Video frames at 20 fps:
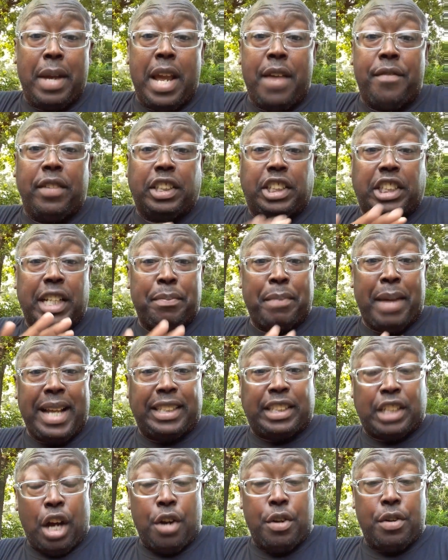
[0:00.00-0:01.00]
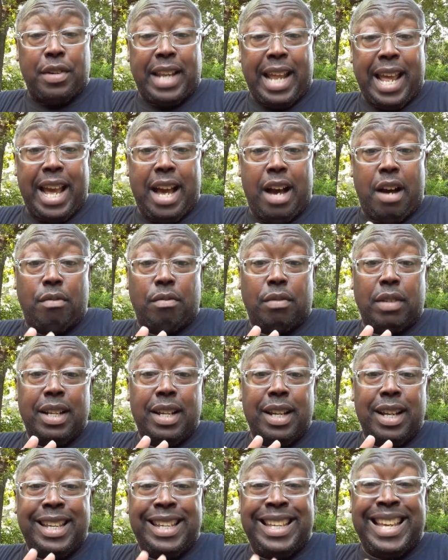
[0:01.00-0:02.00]
Even if she may turn you down,
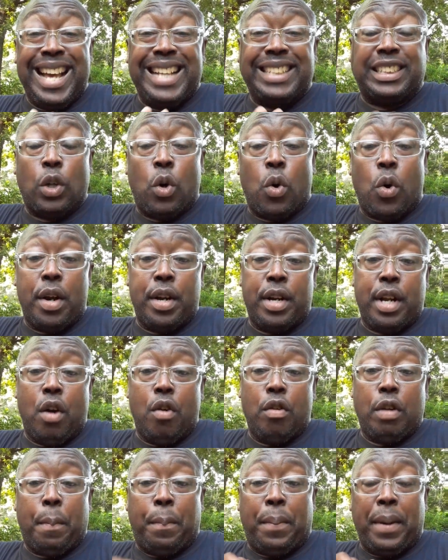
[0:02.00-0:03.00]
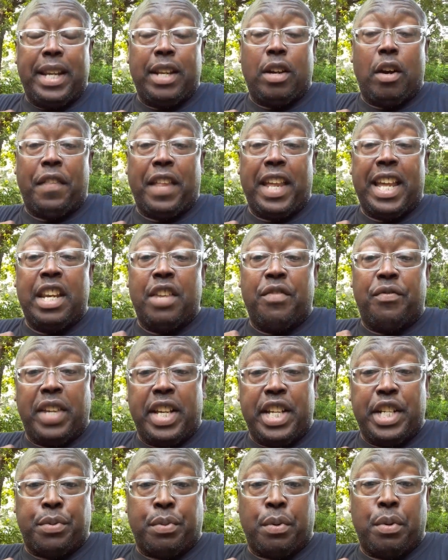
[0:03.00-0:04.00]
yes or no, depending on the
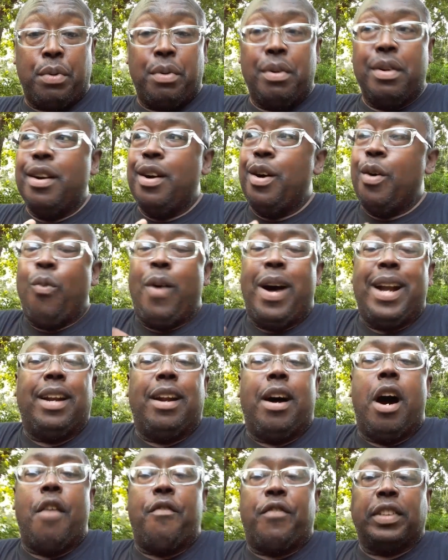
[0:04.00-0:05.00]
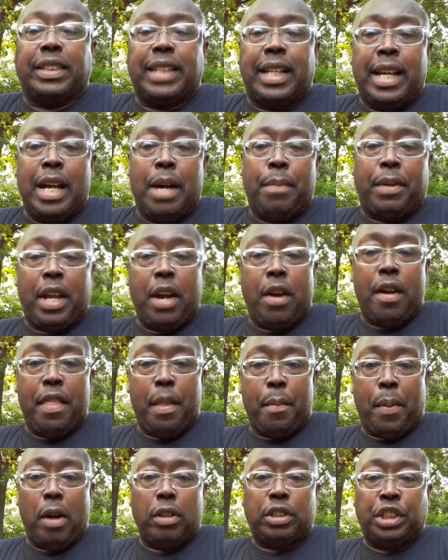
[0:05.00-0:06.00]
individual, why not offer to help carry the
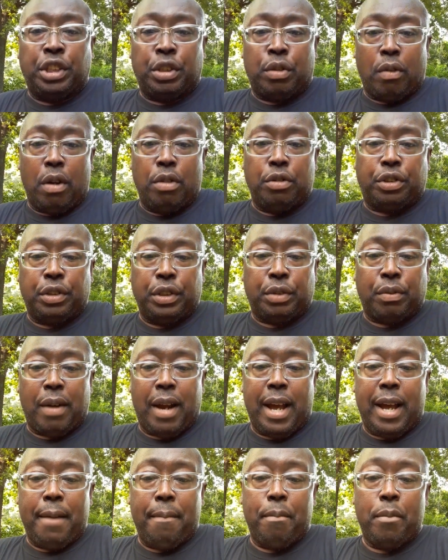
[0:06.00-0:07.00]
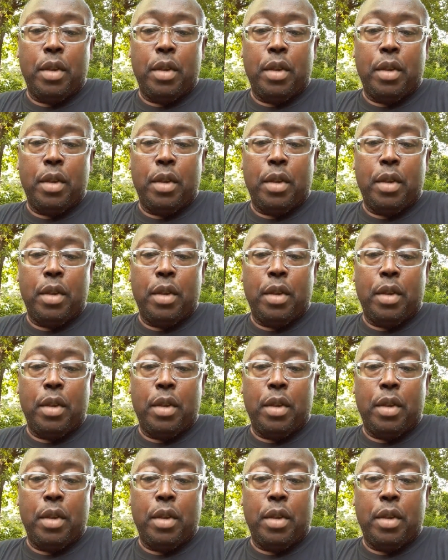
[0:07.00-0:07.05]
person's groceries, right?